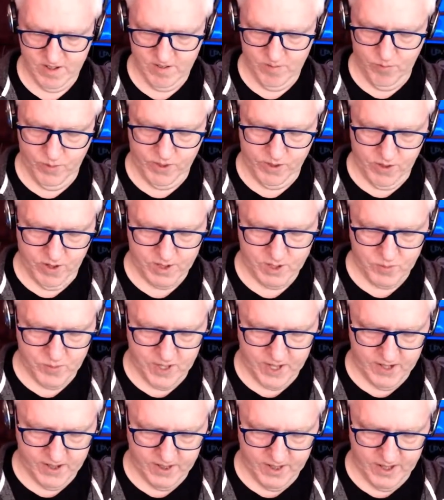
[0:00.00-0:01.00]
We talked
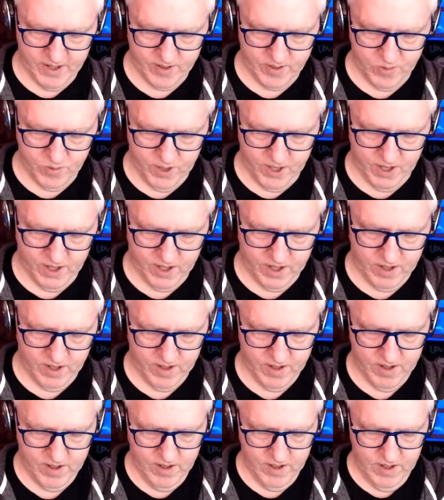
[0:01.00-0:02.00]
about it last week.
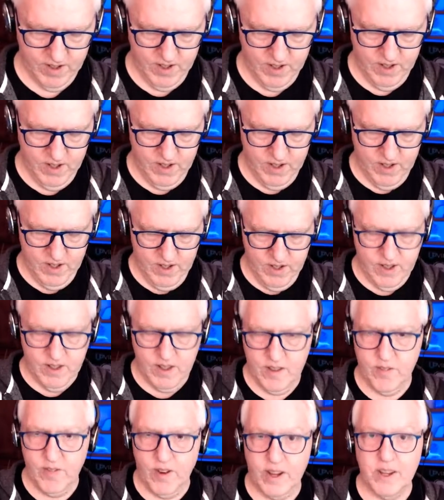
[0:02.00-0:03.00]

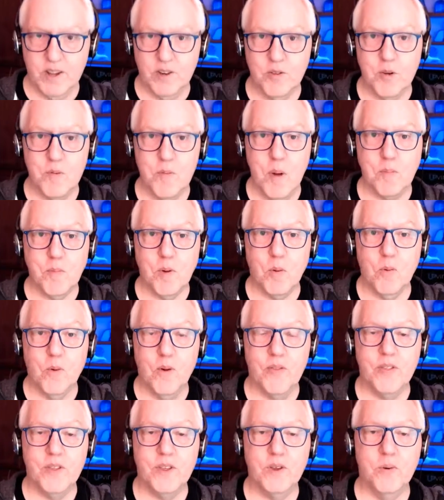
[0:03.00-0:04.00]
If I can remember
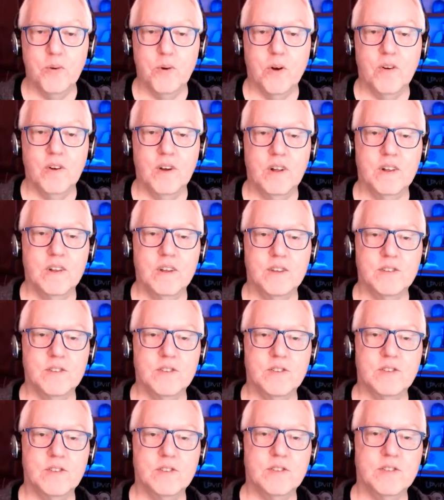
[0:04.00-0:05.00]
what the URL
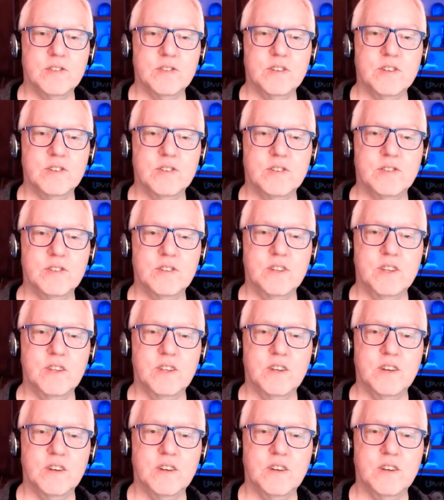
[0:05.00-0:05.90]
is, let's see.